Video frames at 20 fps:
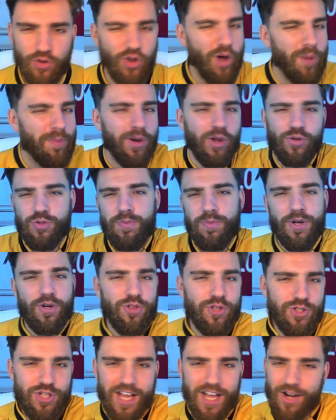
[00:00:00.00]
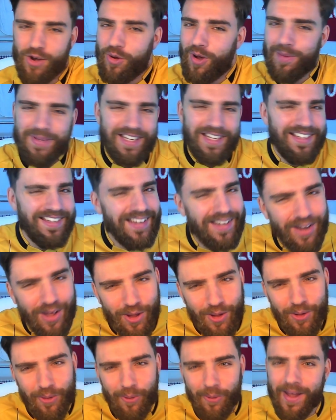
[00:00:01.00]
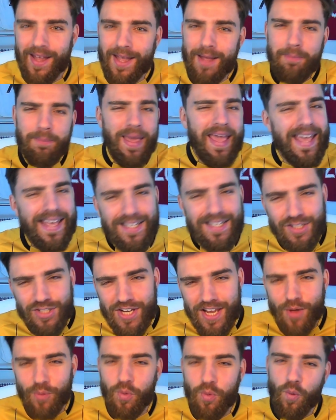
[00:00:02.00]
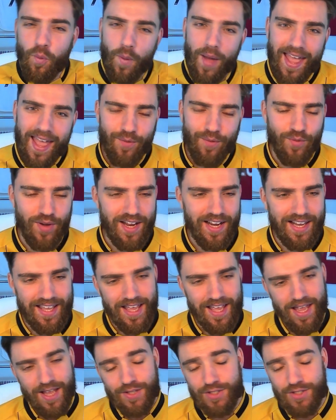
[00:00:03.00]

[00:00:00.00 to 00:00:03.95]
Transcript: Comelong's been on the channel. I mean, you know, PNG all the way, really,